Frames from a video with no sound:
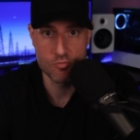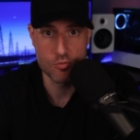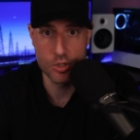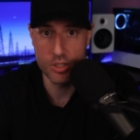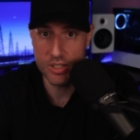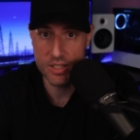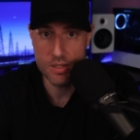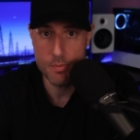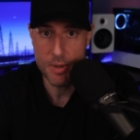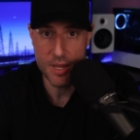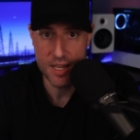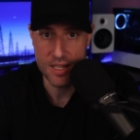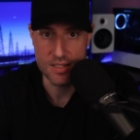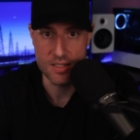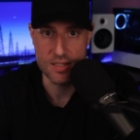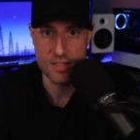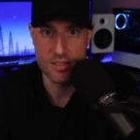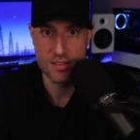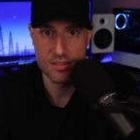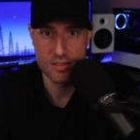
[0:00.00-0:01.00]
Really
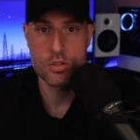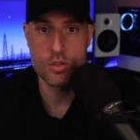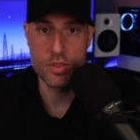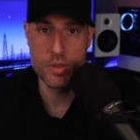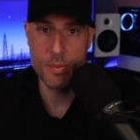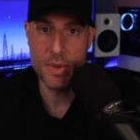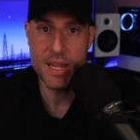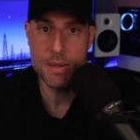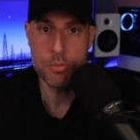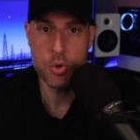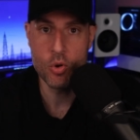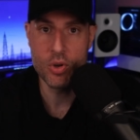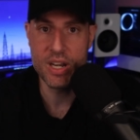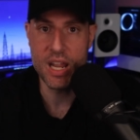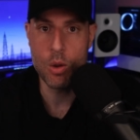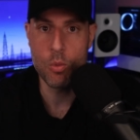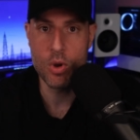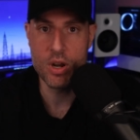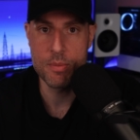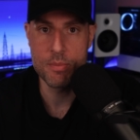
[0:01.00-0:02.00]
depends. So, the main point
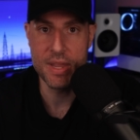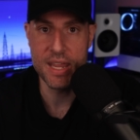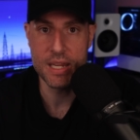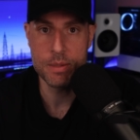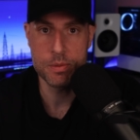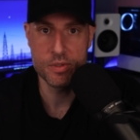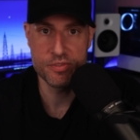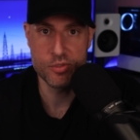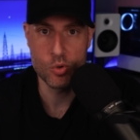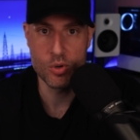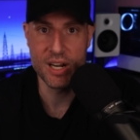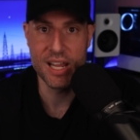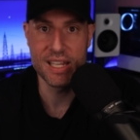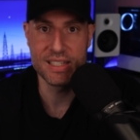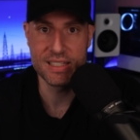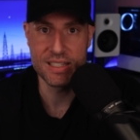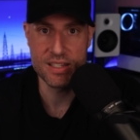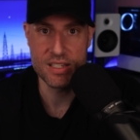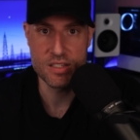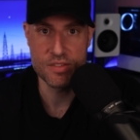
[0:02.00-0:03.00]
I want to make before
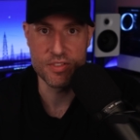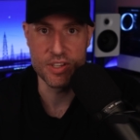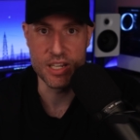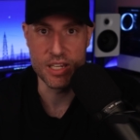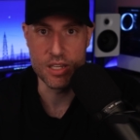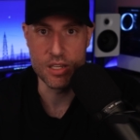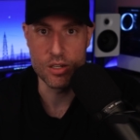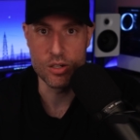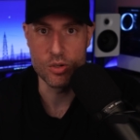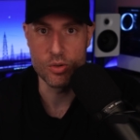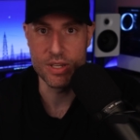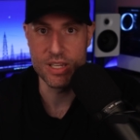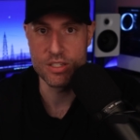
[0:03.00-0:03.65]
ending this video